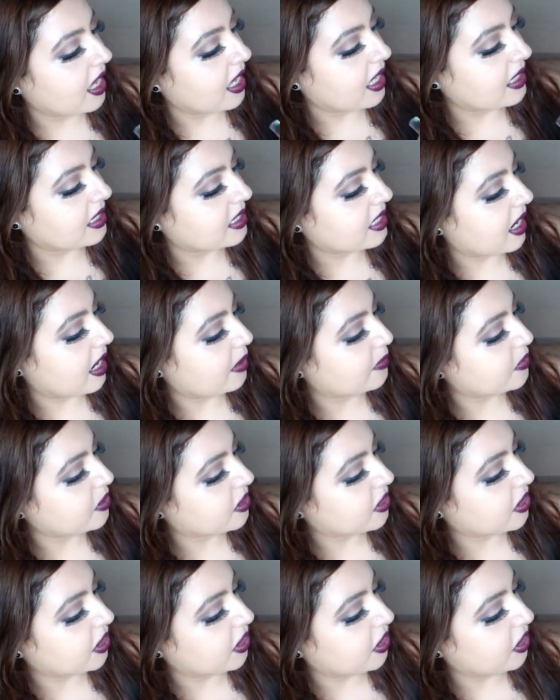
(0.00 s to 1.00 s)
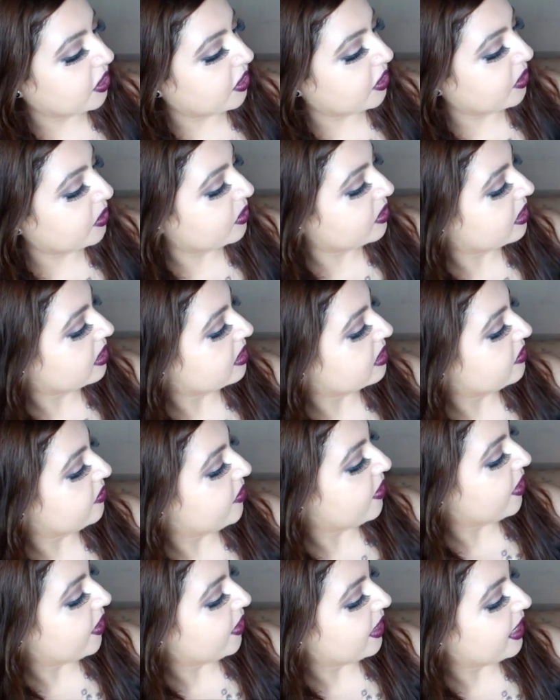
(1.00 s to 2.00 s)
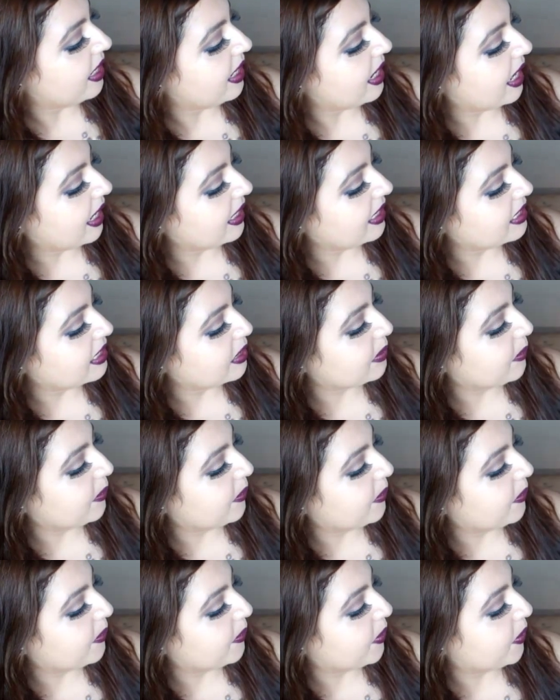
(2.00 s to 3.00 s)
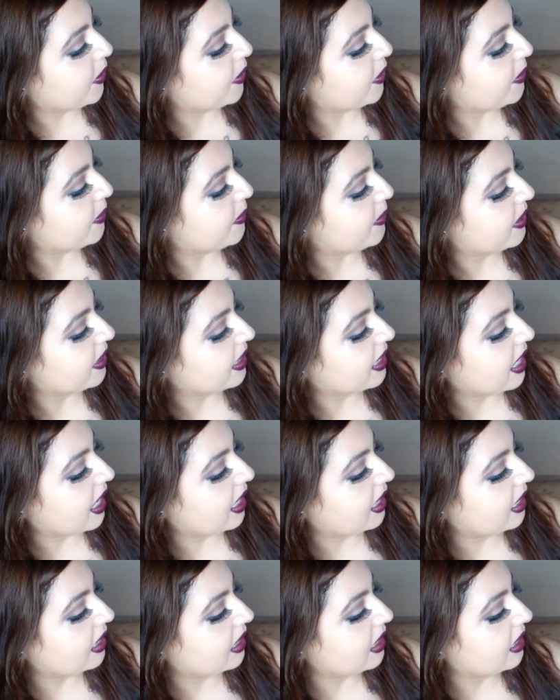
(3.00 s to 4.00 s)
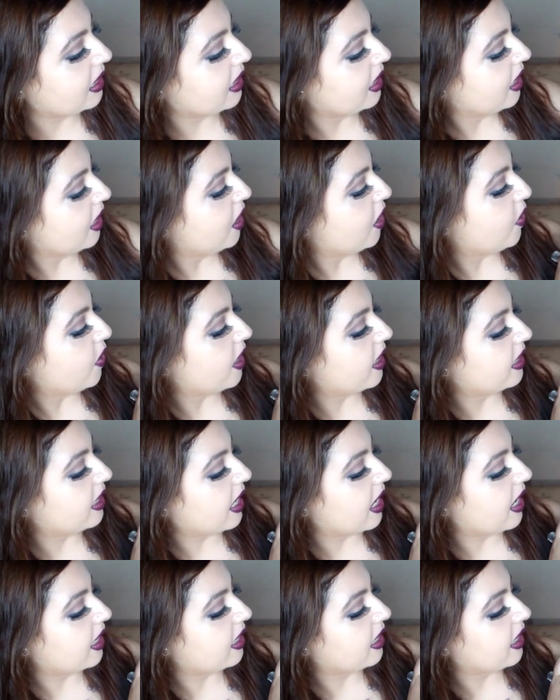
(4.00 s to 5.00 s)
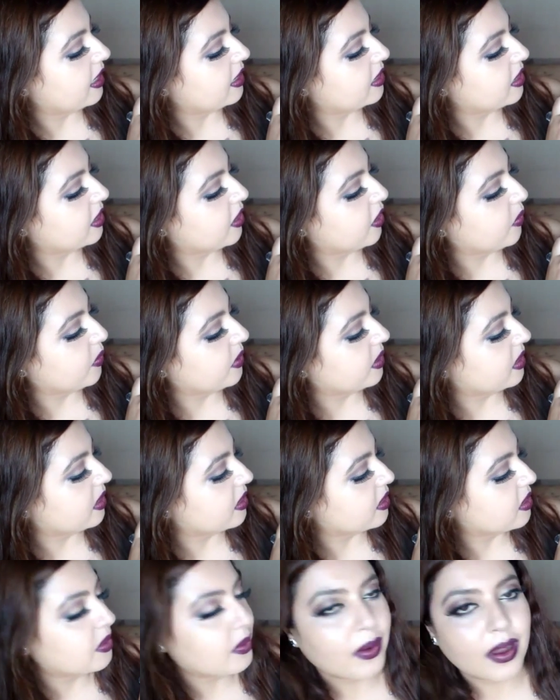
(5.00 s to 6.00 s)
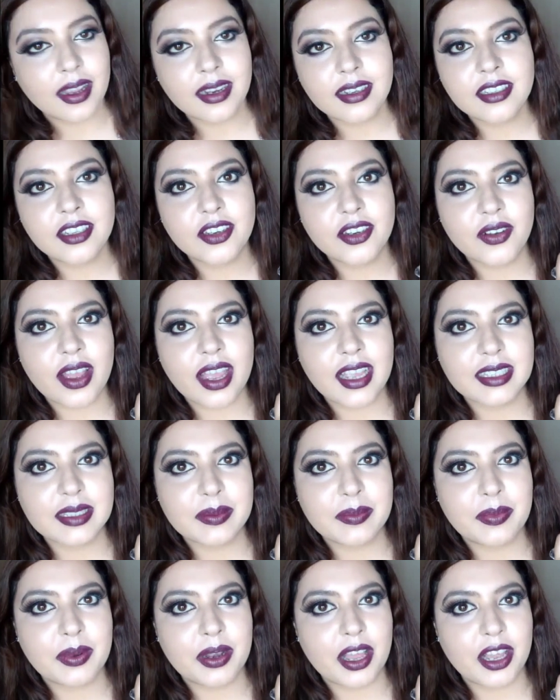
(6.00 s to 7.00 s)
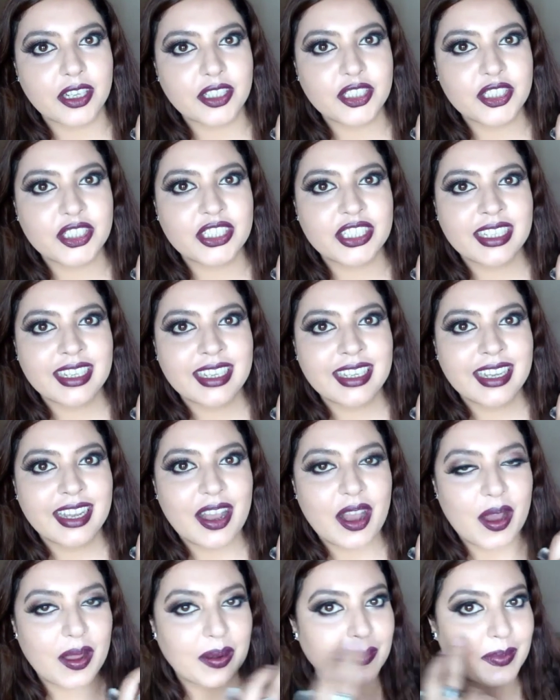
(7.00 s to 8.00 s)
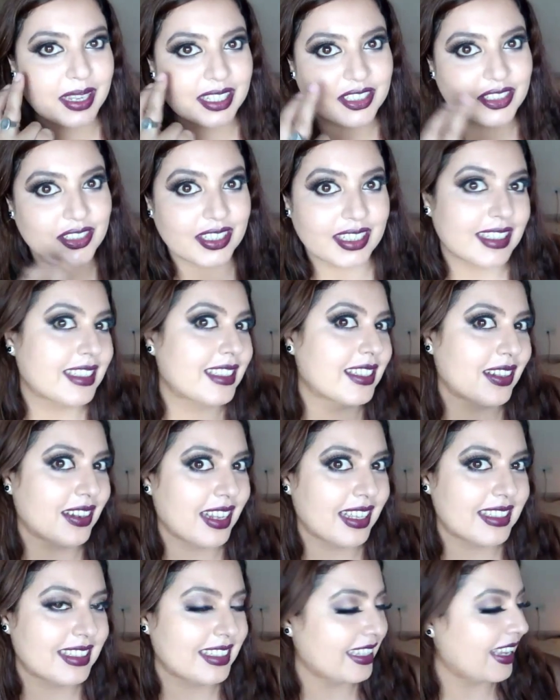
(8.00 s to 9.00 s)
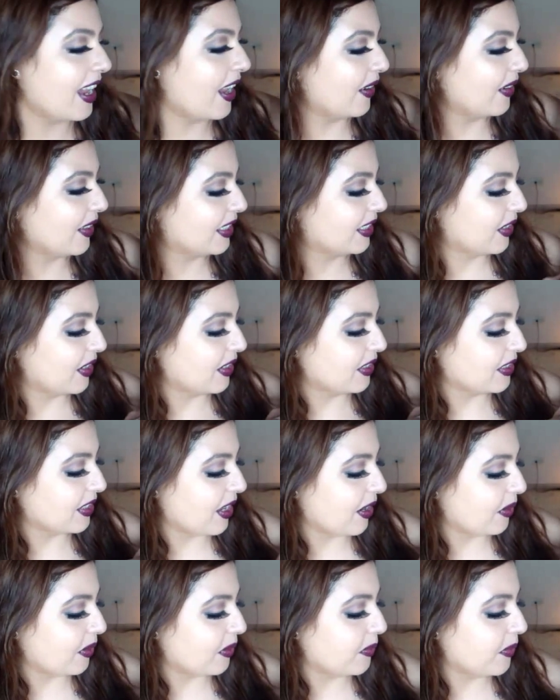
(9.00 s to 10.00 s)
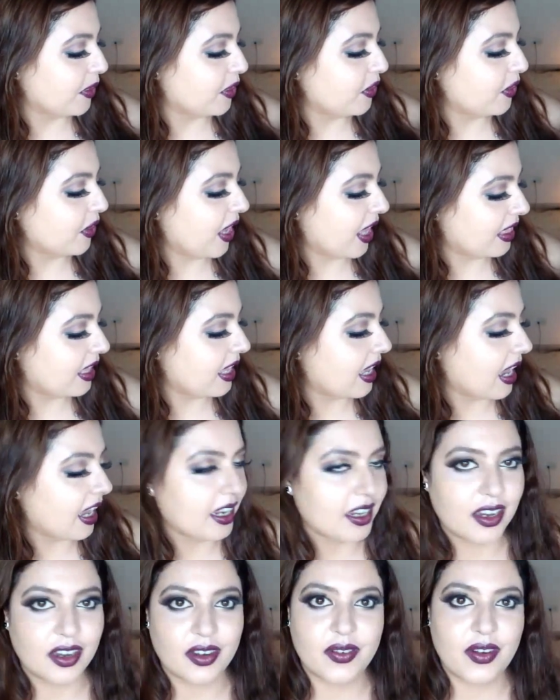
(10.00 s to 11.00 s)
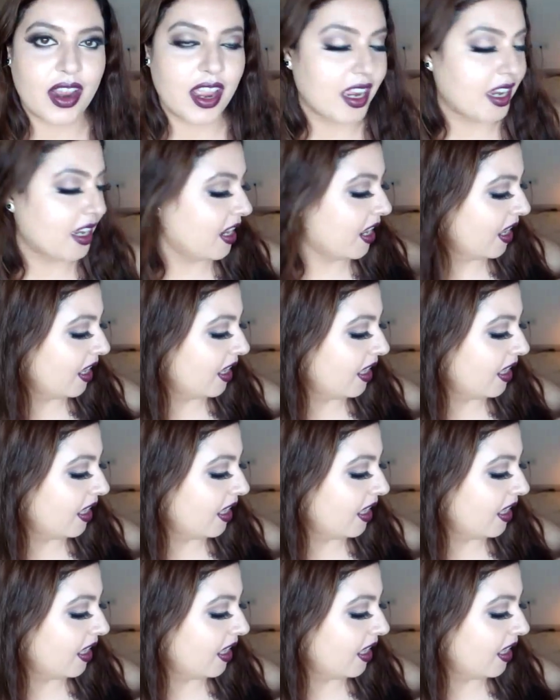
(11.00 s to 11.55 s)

Instead, I'm just going to use this very light purple color, or I'd like to go with this one, you know, as a blush on my cheeks. So let's see how it turns out. But you get the idea, right?